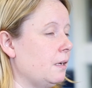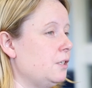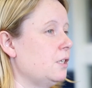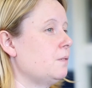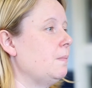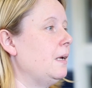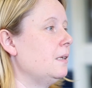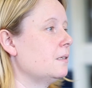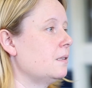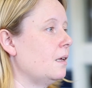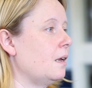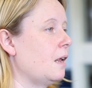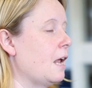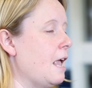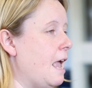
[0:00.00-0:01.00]
It just means
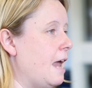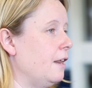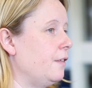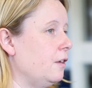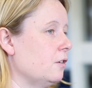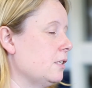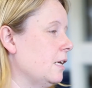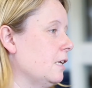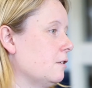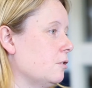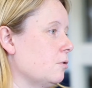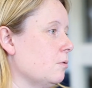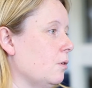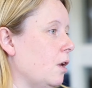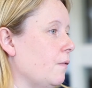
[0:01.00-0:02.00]
that anything you're sending to
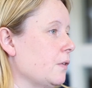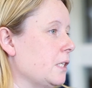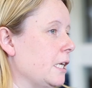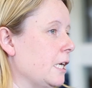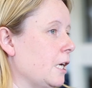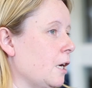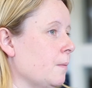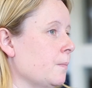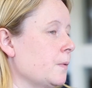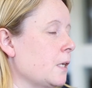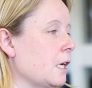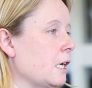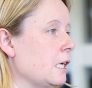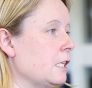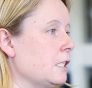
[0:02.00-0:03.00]
school obviously comes
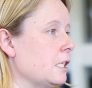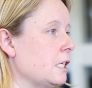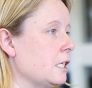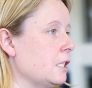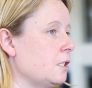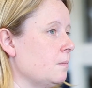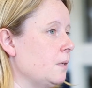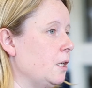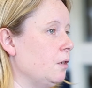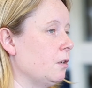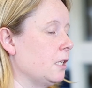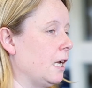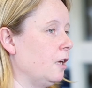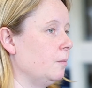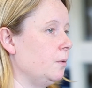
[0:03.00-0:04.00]
to somebody who
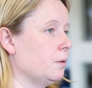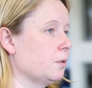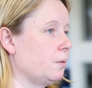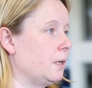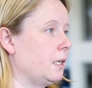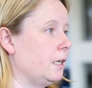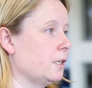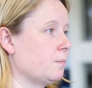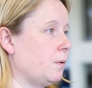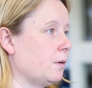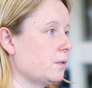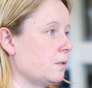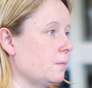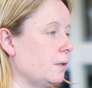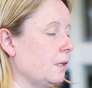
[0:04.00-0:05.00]
could help you as quickly as
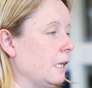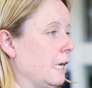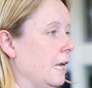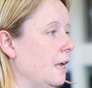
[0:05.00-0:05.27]
possible.